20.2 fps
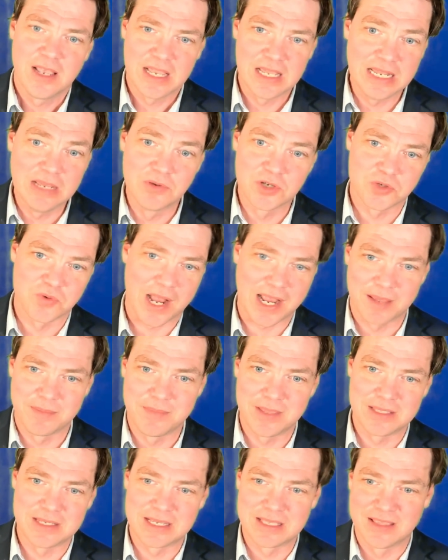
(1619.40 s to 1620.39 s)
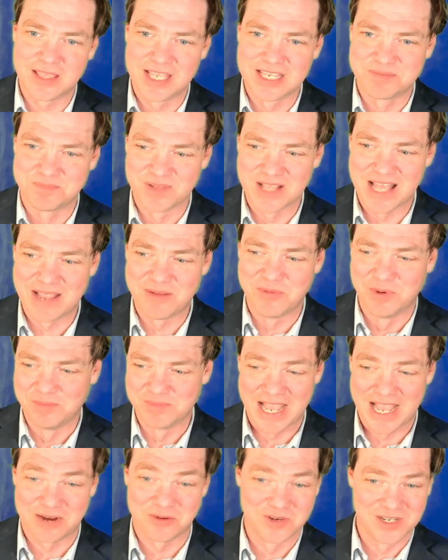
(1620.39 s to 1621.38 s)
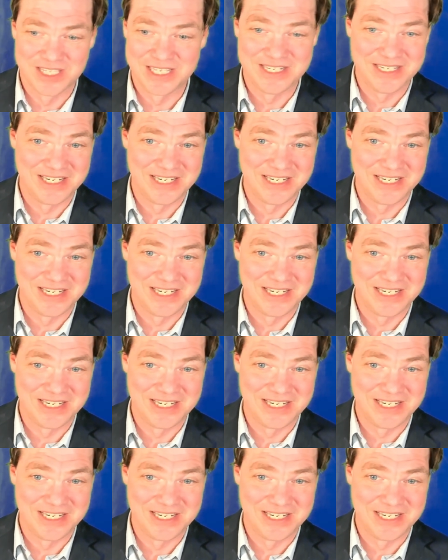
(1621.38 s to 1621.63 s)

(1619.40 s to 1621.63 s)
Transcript: and he was recommending this play when black really